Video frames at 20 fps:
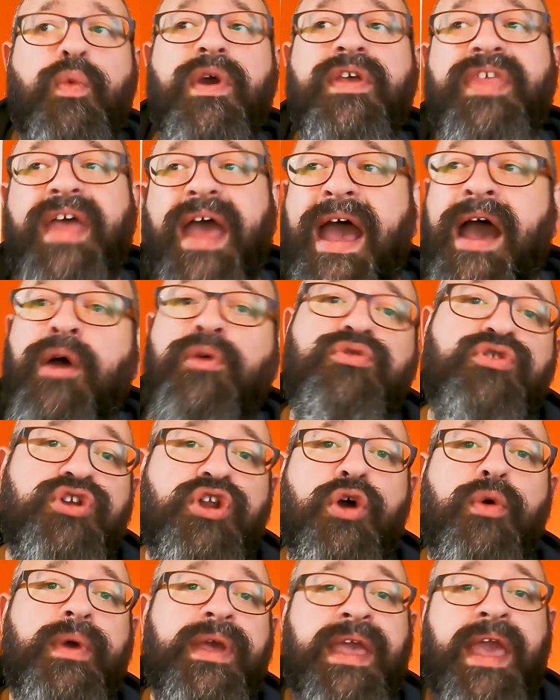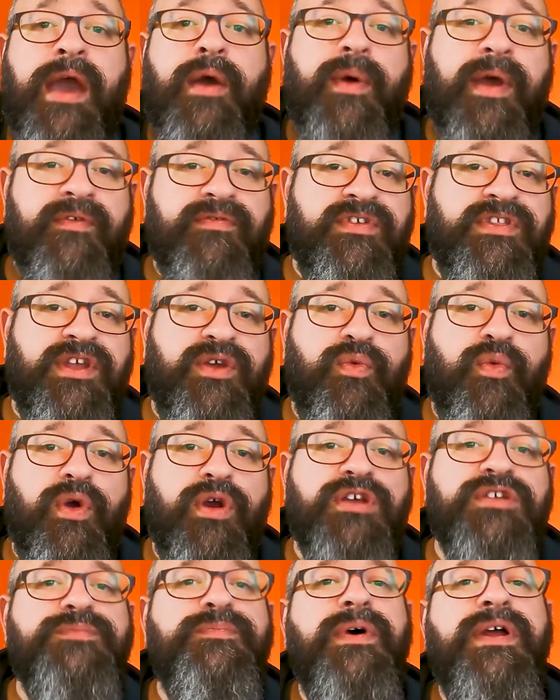without knowing how everything
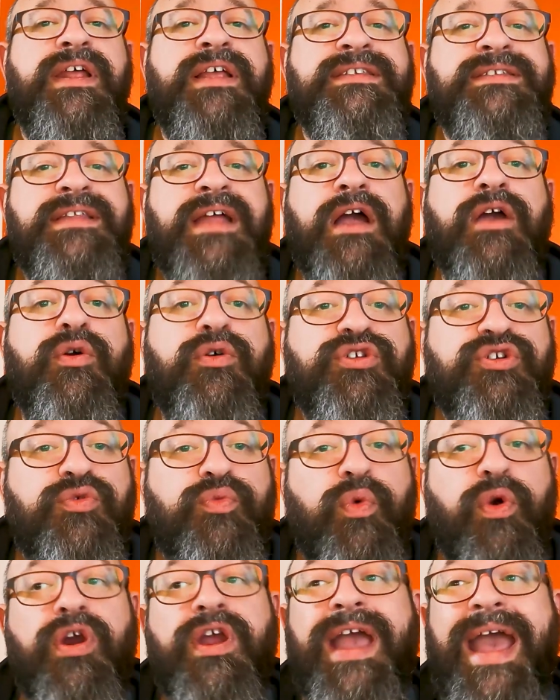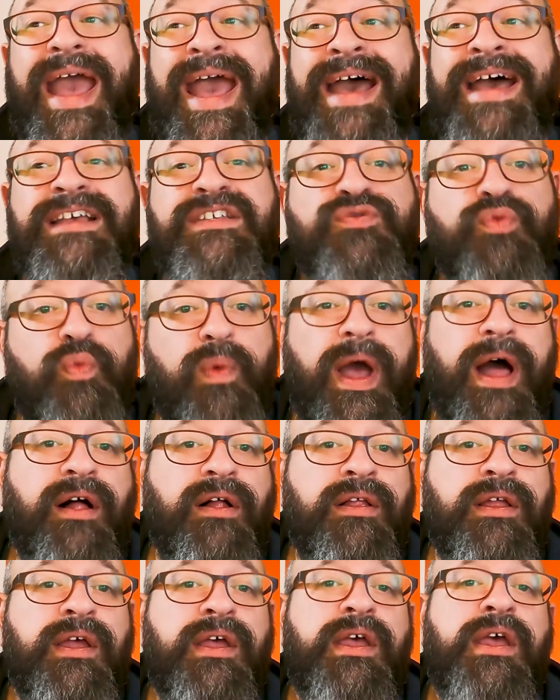works, but it's not going to work as
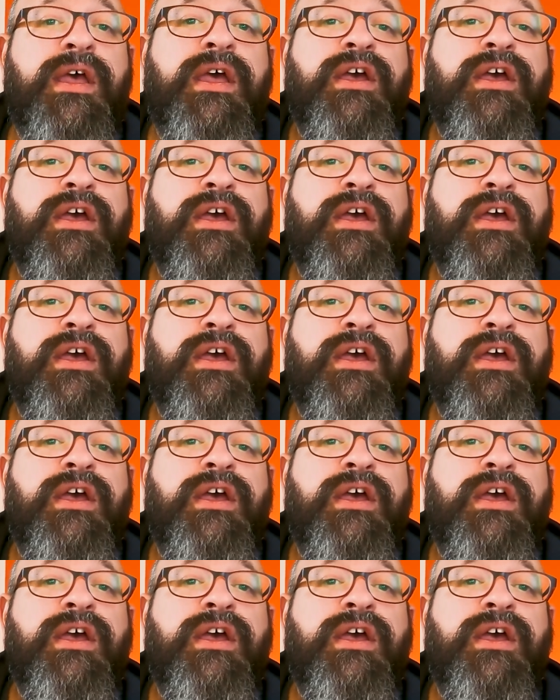well.